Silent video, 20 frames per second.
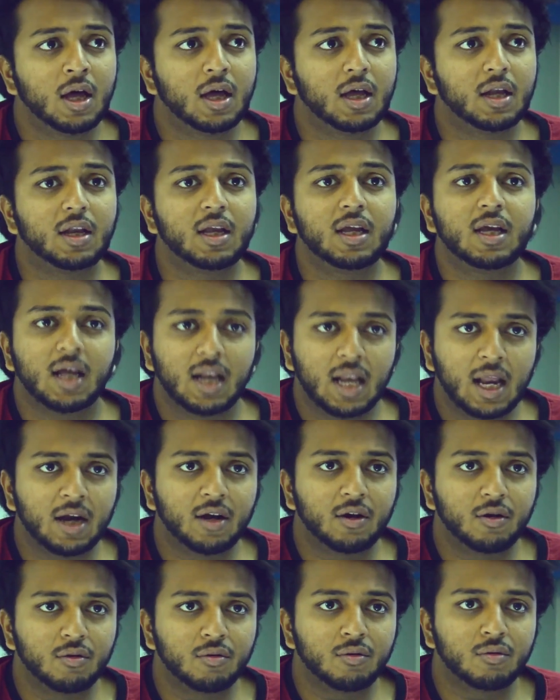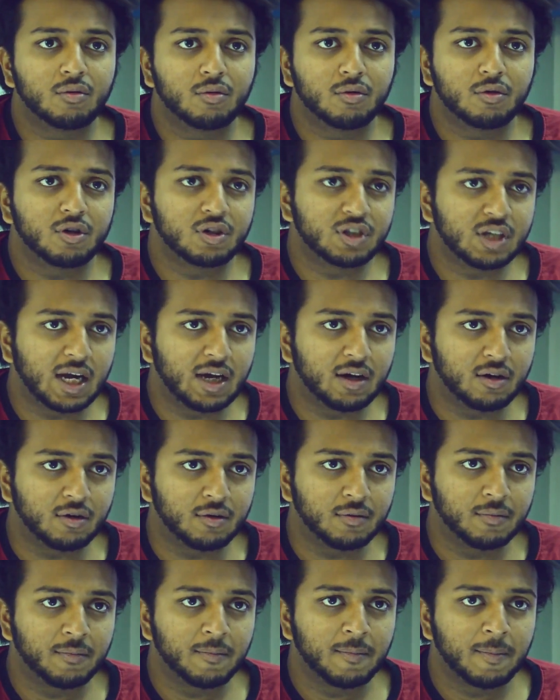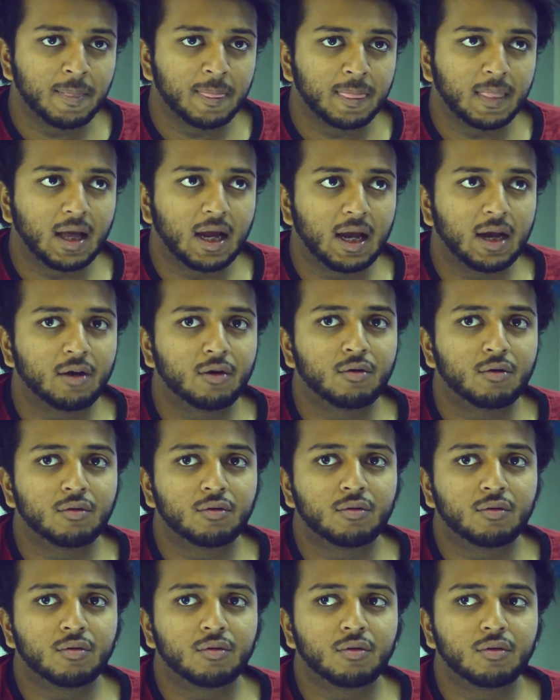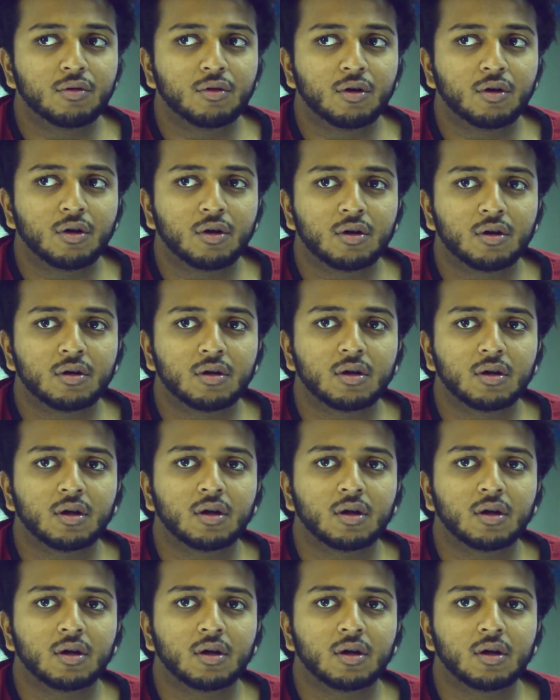reconnect you to your childhood and to your